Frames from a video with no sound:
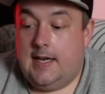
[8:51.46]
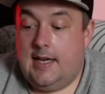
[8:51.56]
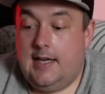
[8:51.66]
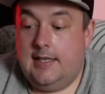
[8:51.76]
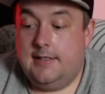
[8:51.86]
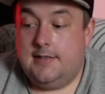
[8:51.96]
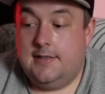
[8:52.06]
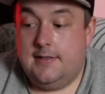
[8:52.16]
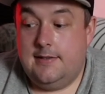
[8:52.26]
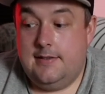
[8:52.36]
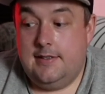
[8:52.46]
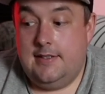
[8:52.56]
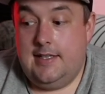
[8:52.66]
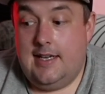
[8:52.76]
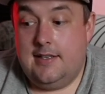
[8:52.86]
And
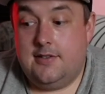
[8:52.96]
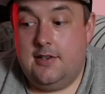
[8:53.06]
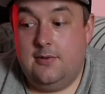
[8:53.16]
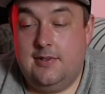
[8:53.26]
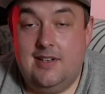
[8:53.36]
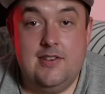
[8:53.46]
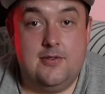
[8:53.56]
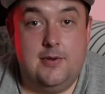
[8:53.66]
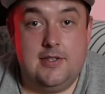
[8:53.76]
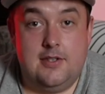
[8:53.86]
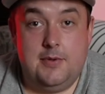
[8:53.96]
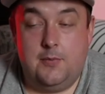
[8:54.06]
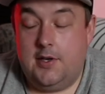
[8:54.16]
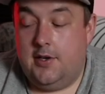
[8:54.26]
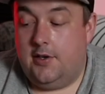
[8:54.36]
yeah, so there is always going to be
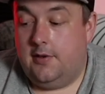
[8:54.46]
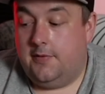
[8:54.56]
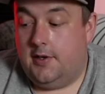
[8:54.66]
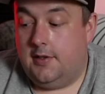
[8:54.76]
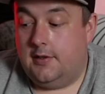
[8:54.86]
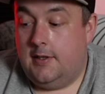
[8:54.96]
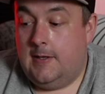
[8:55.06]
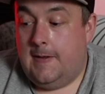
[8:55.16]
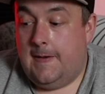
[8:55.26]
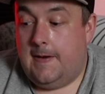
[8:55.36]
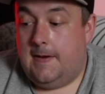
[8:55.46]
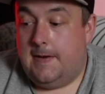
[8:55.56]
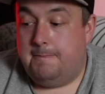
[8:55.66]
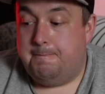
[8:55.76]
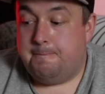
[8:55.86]
one eye on the final.
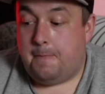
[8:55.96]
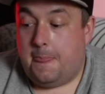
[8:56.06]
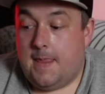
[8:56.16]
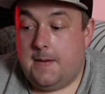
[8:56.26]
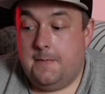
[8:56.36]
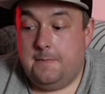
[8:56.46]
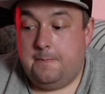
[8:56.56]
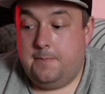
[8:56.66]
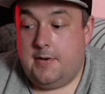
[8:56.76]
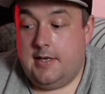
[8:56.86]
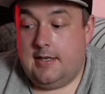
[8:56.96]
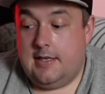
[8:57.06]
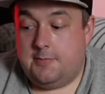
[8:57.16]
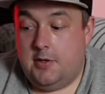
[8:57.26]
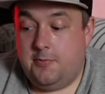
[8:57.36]
Um, but yeah,
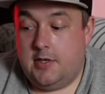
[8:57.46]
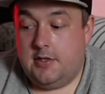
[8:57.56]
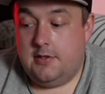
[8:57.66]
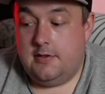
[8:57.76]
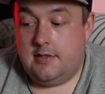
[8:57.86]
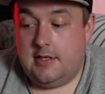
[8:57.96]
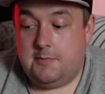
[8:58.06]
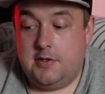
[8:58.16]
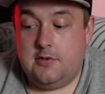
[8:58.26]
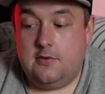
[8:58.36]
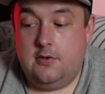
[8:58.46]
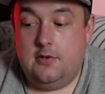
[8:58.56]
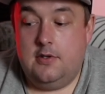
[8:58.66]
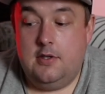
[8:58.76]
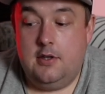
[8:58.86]
that's my predictions. That's my
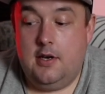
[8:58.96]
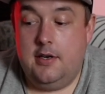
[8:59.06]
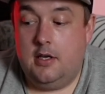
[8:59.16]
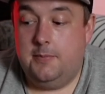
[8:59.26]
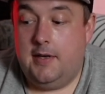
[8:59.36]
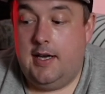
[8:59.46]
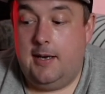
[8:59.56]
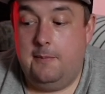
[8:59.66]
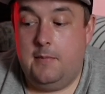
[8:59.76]
score, lineup, and